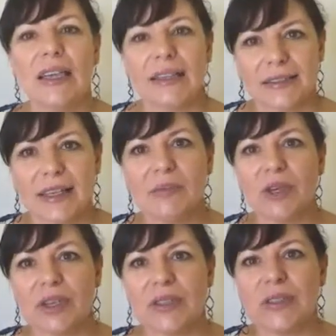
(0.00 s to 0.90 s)
The same
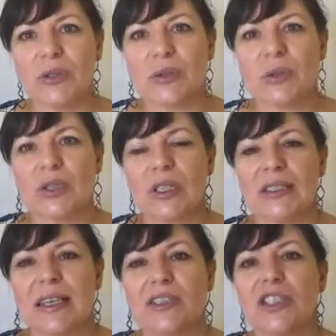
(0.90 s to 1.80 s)
goes in your
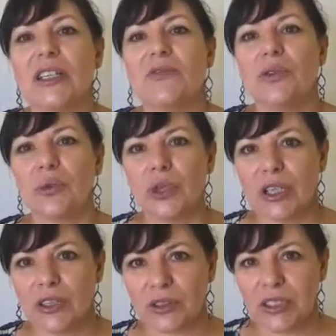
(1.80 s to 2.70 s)
organisation. If you're
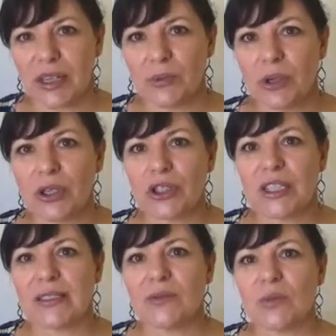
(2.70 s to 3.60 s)
working on 10
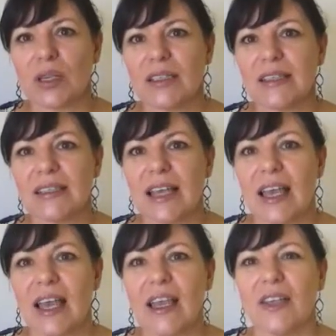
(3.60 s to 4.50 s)
projects at once,
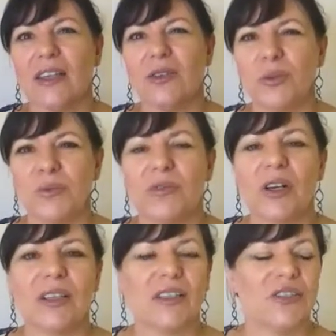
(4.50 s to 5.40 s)
you'll be
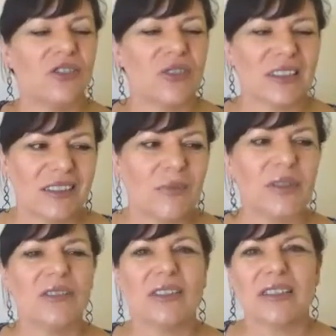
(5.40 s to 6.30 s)
finding that you're doing a little
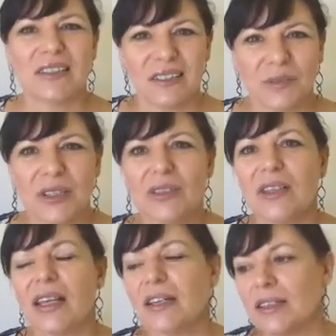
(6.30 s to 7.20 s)
bit on this, a little bit on
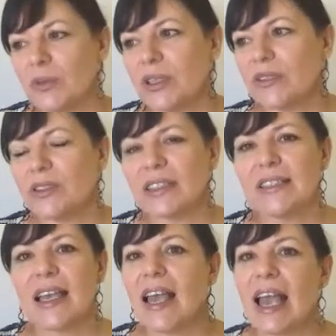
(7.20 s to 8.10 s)
that, a little bit on
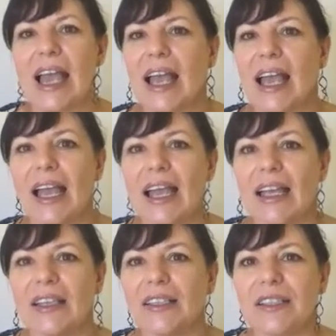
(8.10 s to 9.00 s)
this,
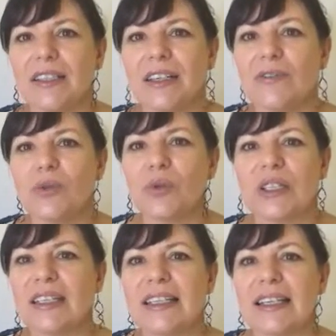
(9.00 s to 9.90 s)
and you're never
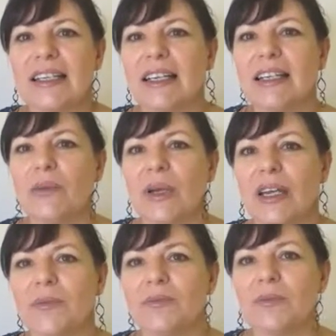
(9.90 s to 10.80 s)
really getting anywhere.